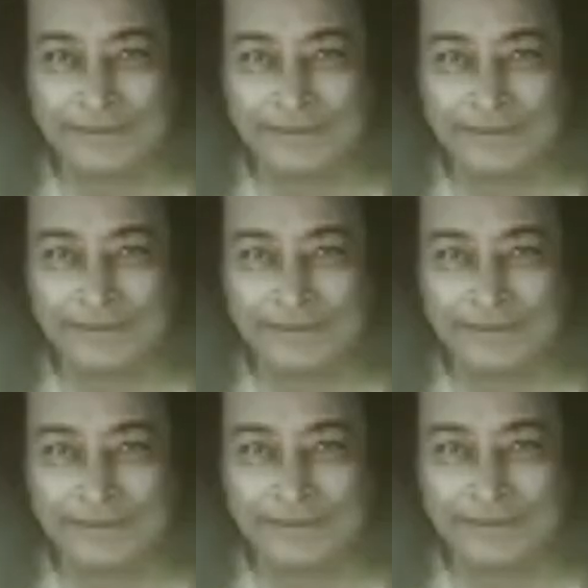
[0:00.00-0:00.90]

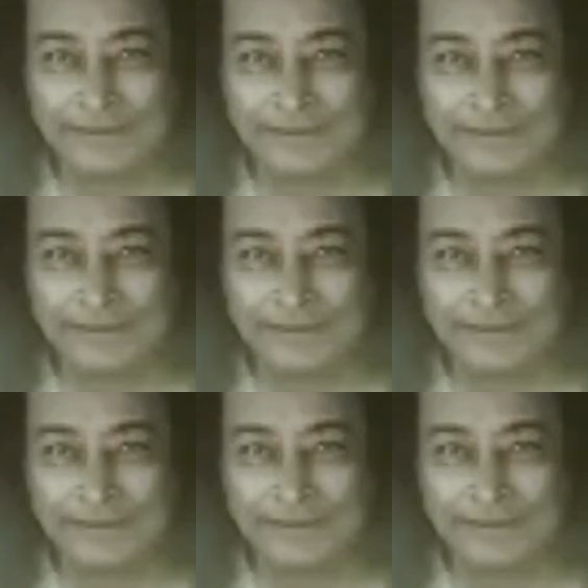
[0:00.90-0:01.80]

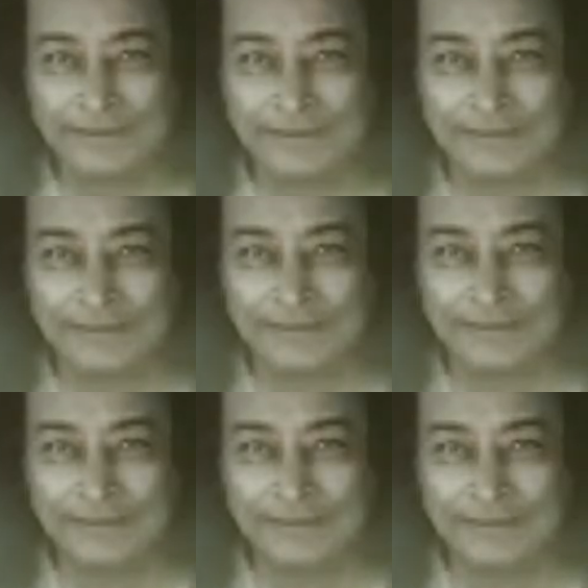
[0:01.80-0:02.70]

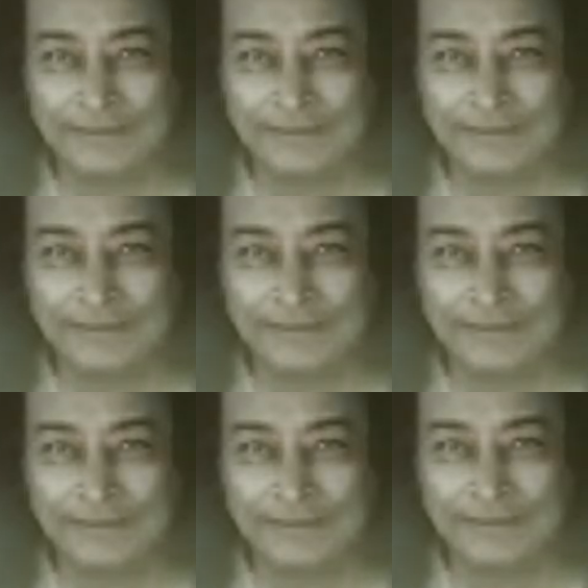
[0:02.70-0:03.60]

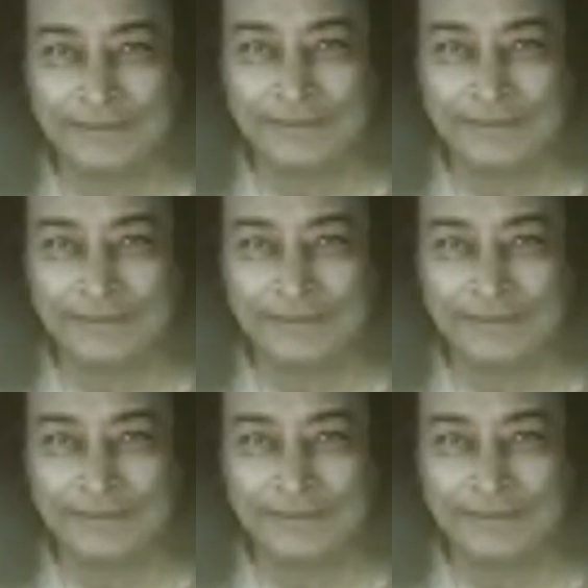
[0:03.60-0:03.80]
The person shown says nothing.